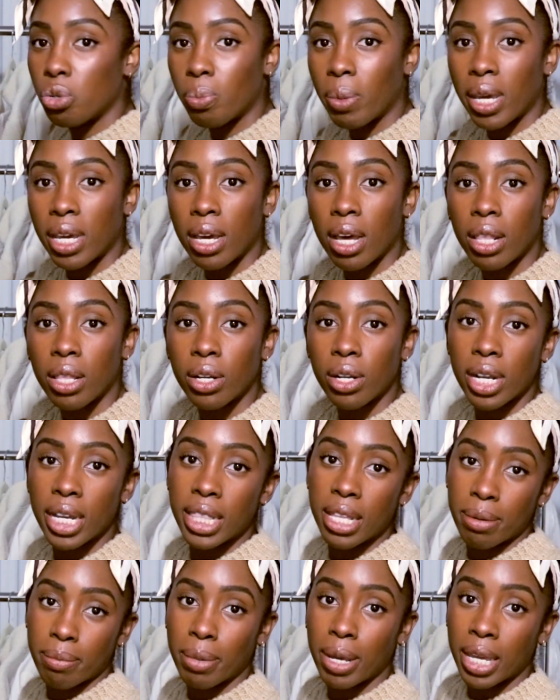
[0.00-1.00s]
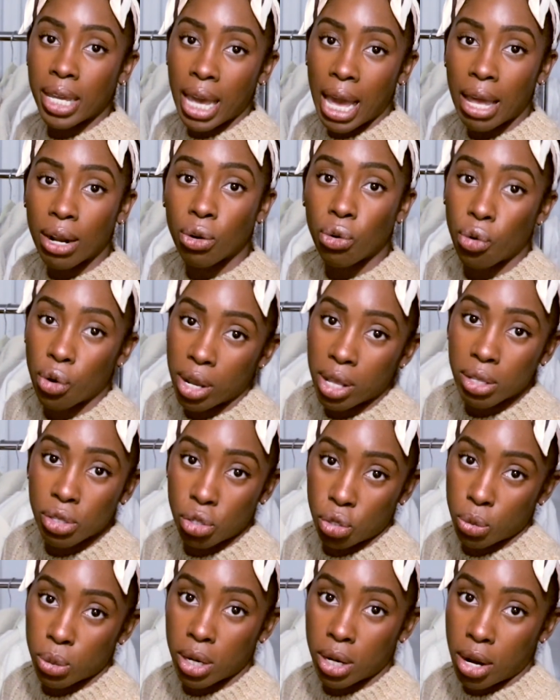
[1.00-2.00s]
it by color and then by category I'll
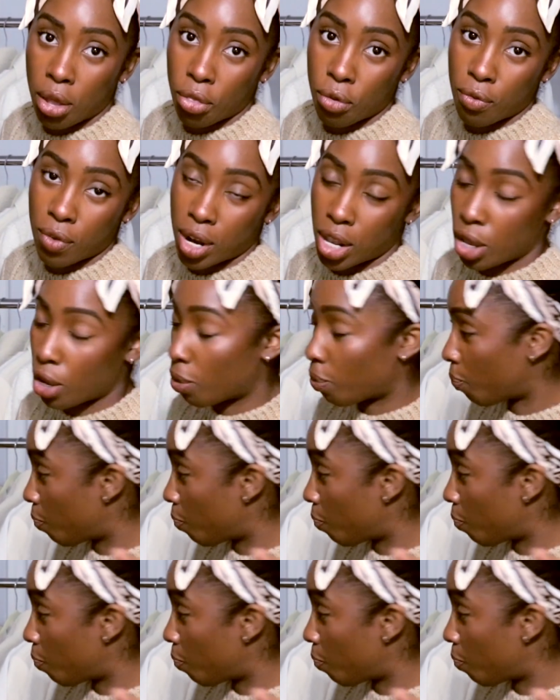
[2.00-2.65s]
do in another video.